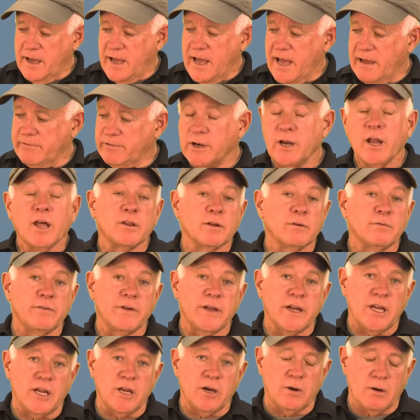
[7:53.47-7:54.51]
have another
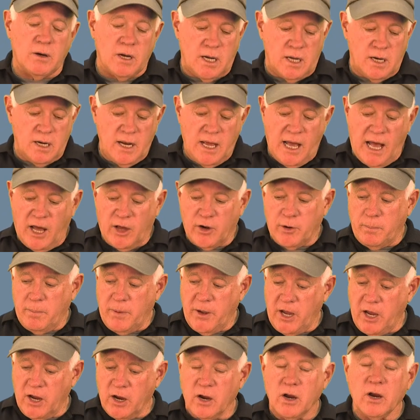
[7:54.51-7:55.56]
video on how to
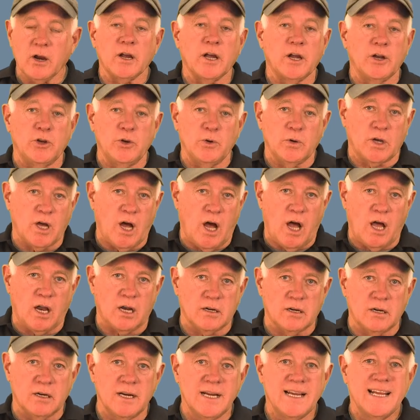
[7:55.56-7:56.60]
pair a new
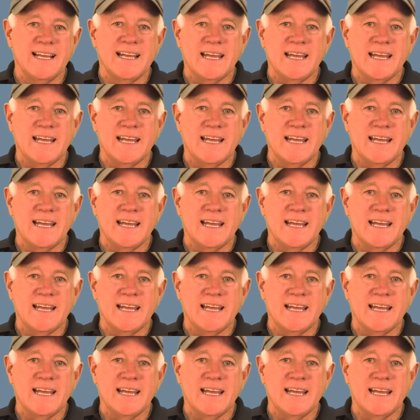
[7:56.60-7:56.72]
collar,